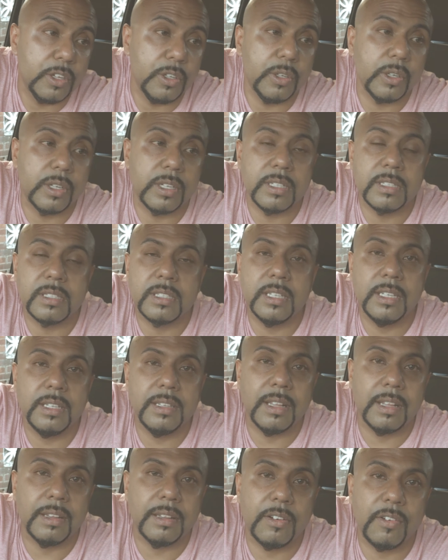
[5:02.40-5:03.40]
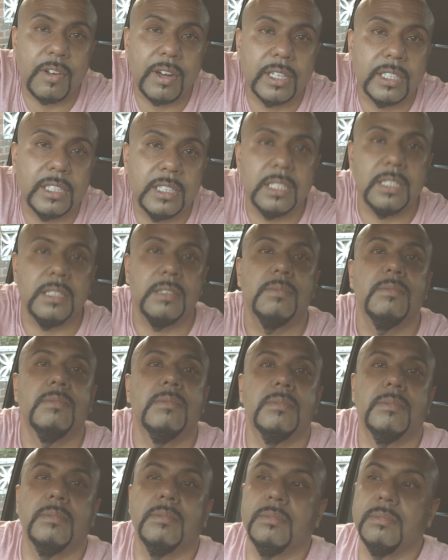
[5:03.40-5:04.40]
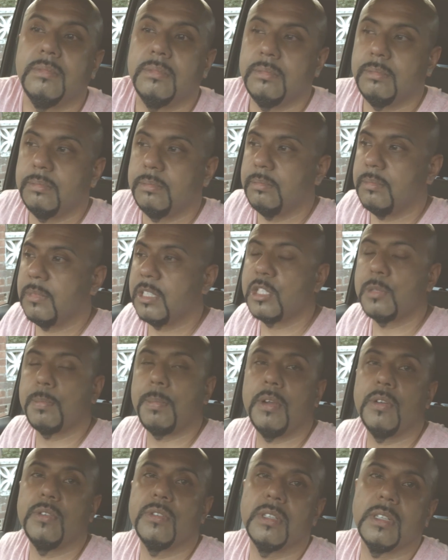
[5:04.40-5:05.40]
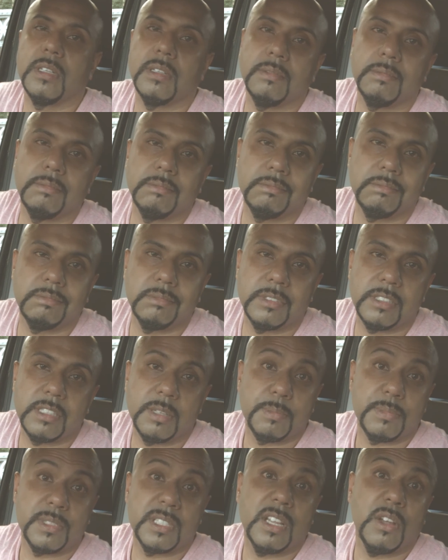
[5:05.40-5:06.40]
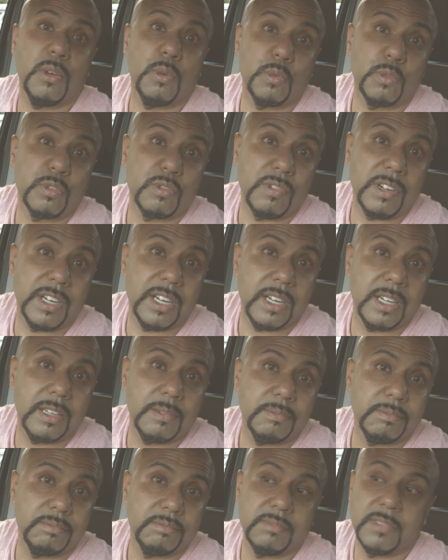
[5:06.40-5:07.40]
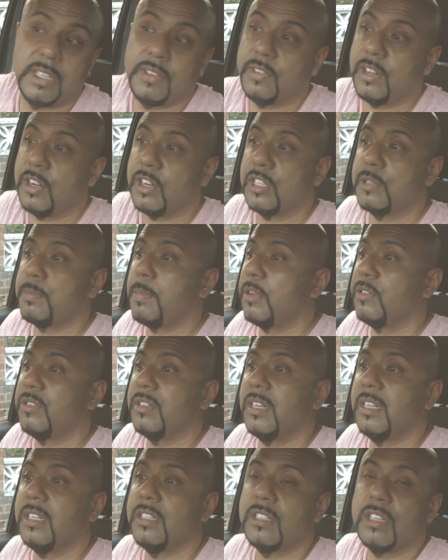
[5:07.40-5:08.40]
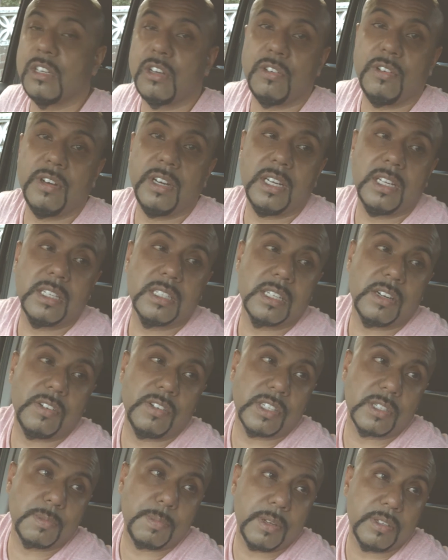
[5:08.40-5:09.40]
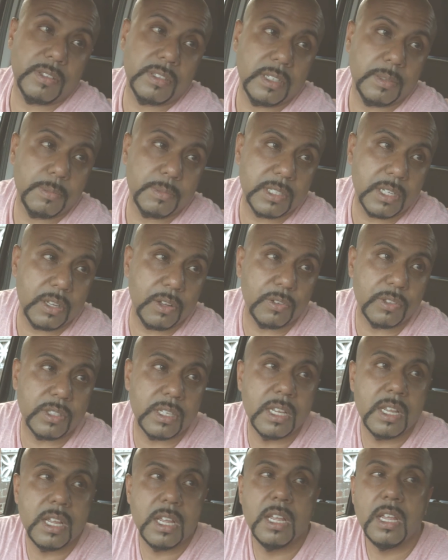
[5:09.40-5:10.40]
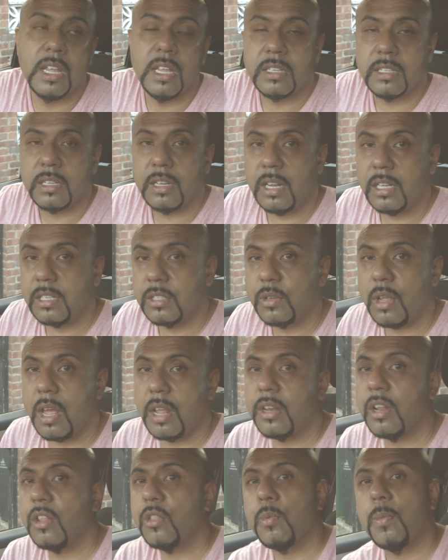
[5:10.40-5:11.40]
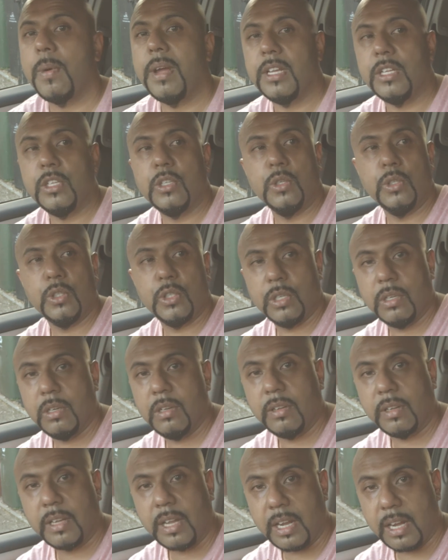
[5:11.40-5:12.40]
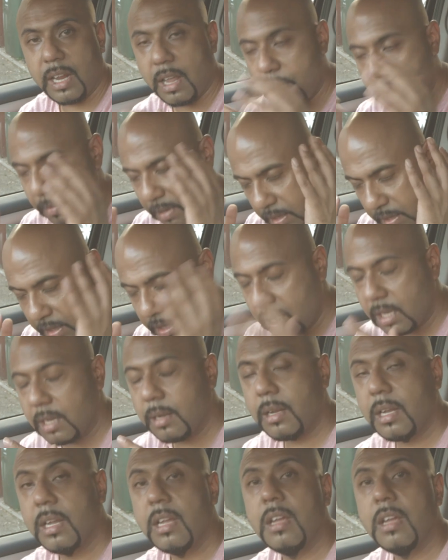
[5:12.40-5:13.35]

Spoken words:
You can see that they're actually exposing themselves, really. They're exposing insecurities, they're exposing themselves. So that's another way you should look at it. I mean, think